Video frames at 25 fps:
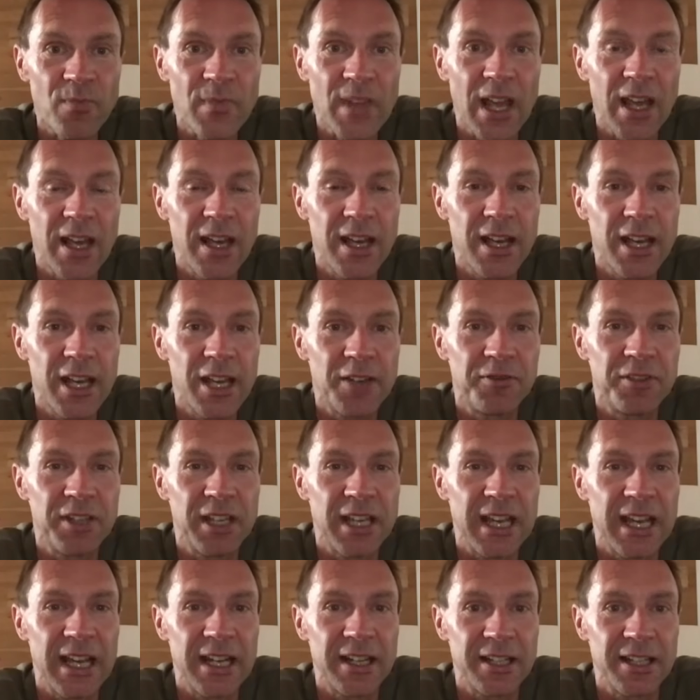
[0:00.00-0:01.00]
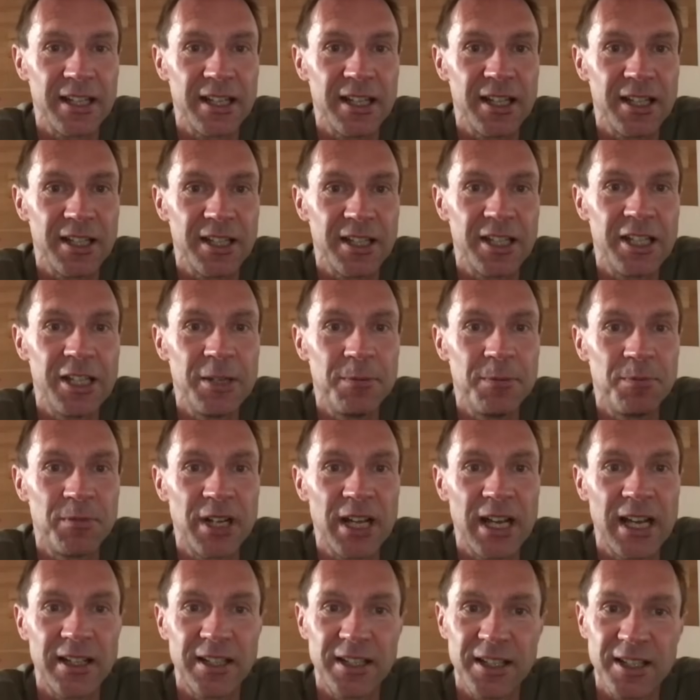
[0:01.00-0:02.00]
If he can keep
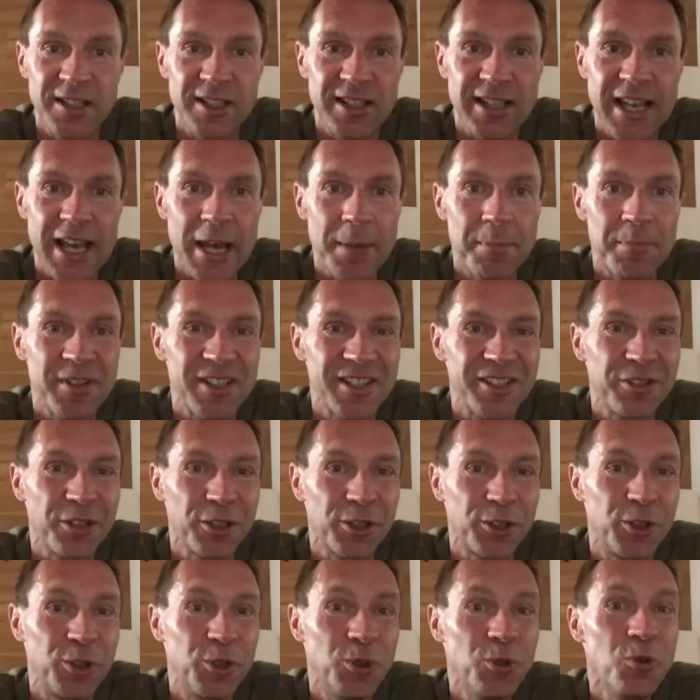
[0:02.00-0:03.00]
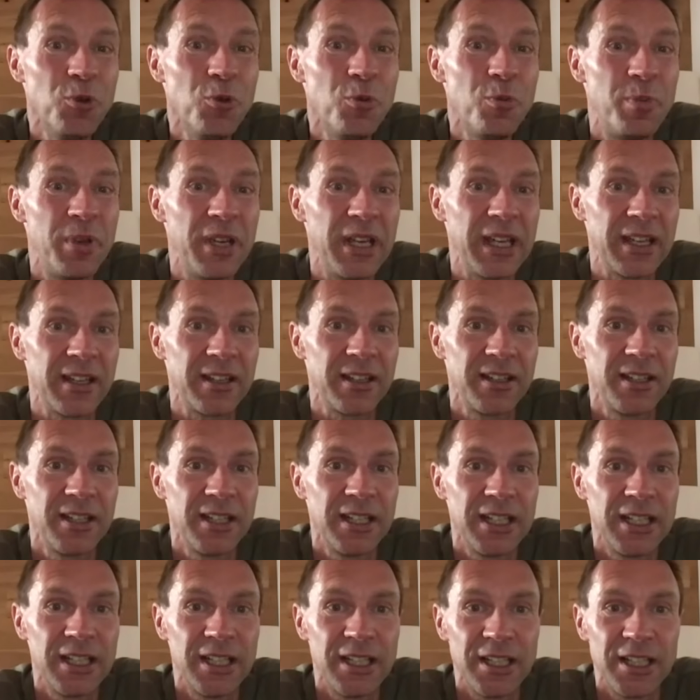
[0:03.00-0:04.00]
that, his gap is not too big
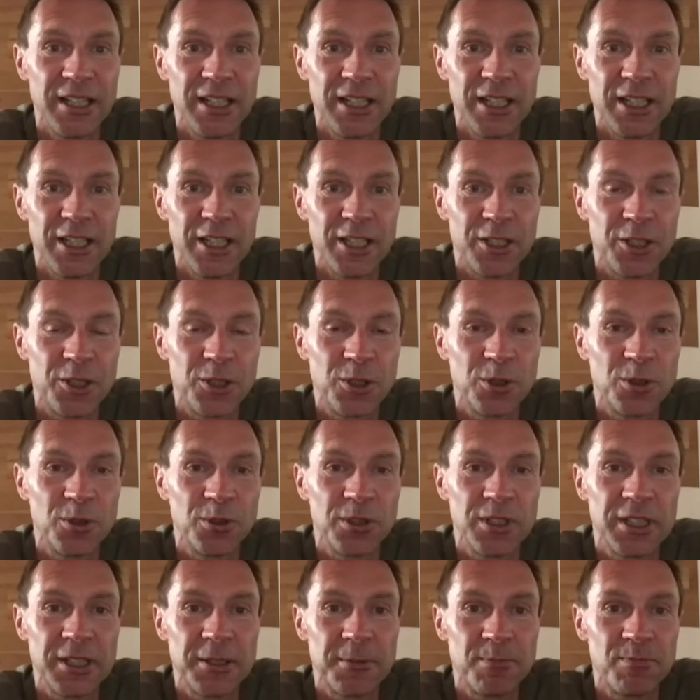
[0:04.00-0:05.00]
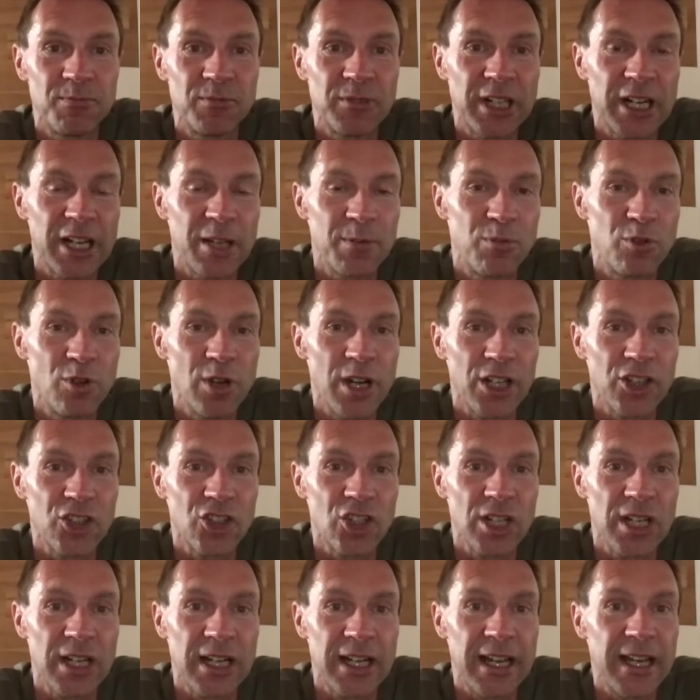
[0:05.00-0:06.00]
to Tadej
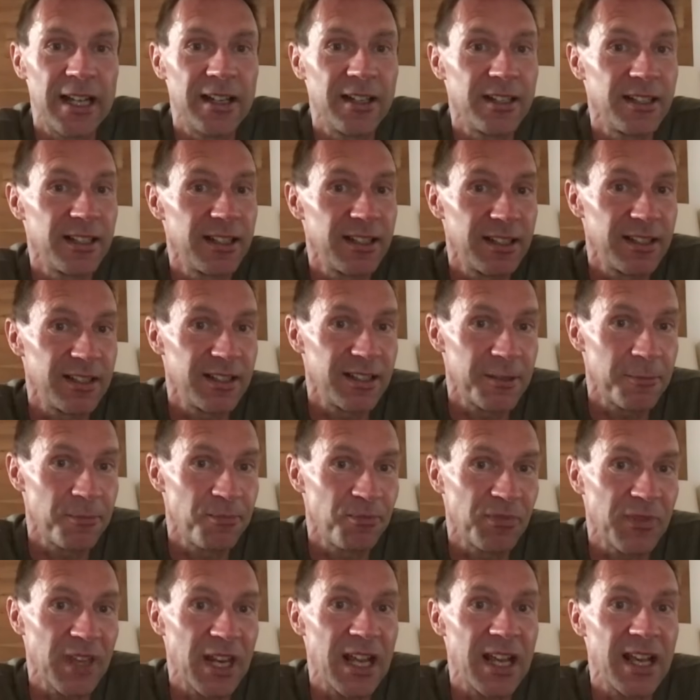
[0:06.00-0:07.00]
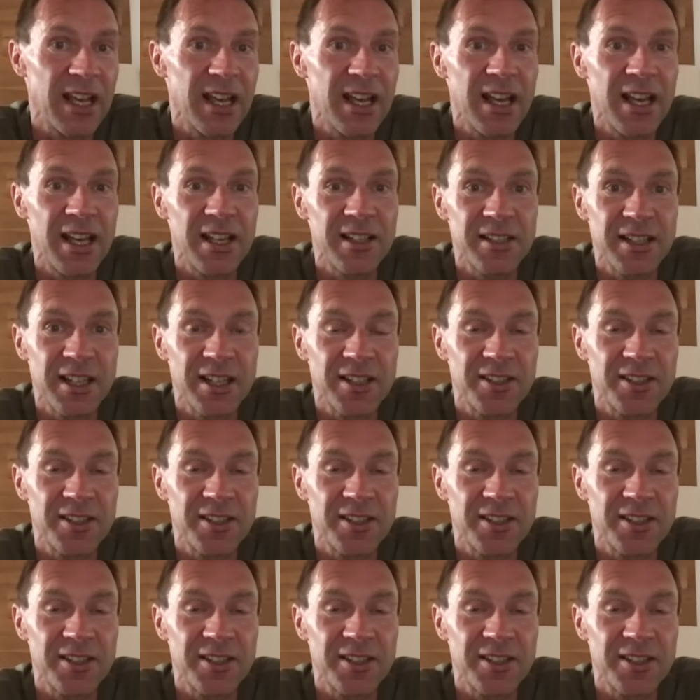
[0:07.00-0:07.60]
Pogacar. And as I